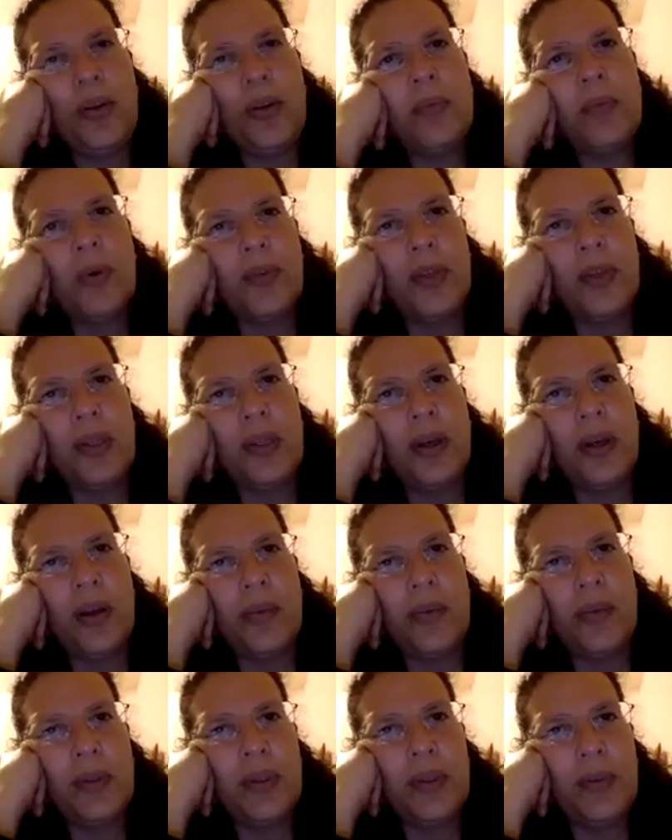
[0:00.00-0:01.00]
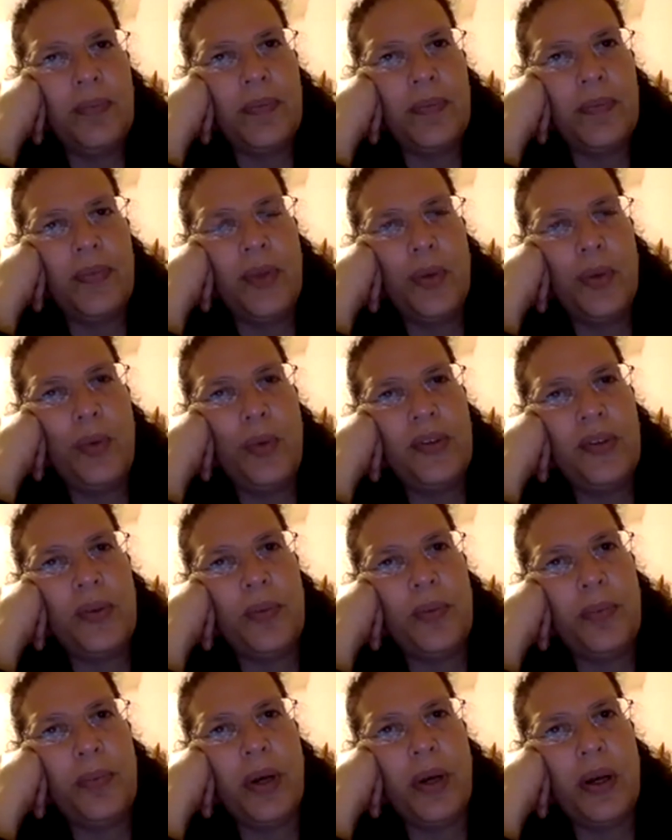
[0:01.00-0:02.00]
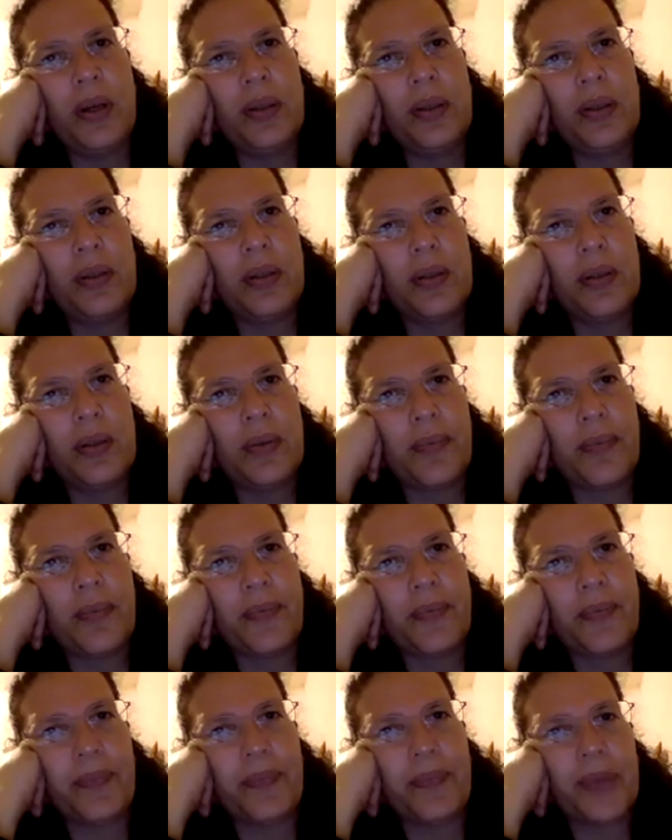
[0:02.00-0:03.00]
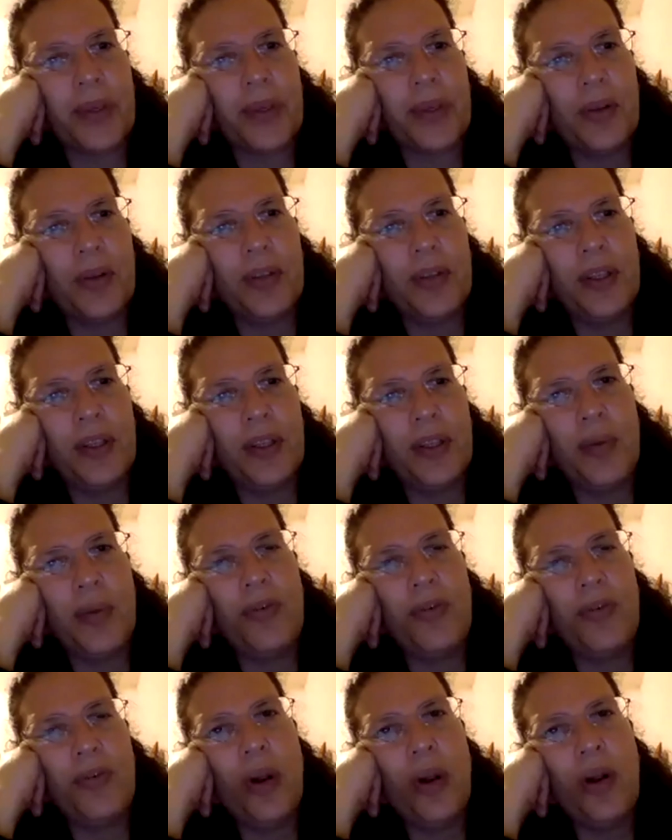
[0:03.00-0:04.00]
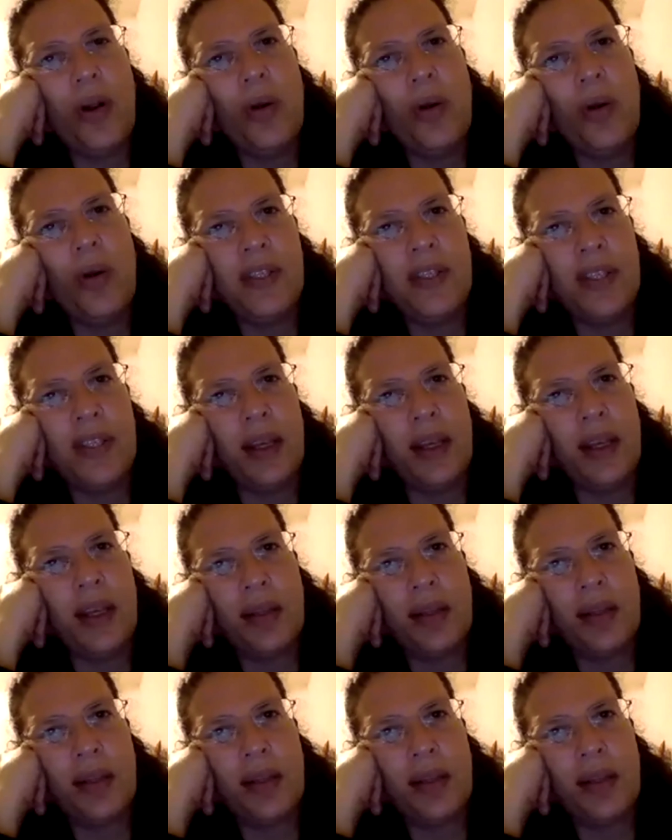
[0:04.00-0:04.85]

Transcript: of the dam, the, the wisdom part, the dharma for our own sake.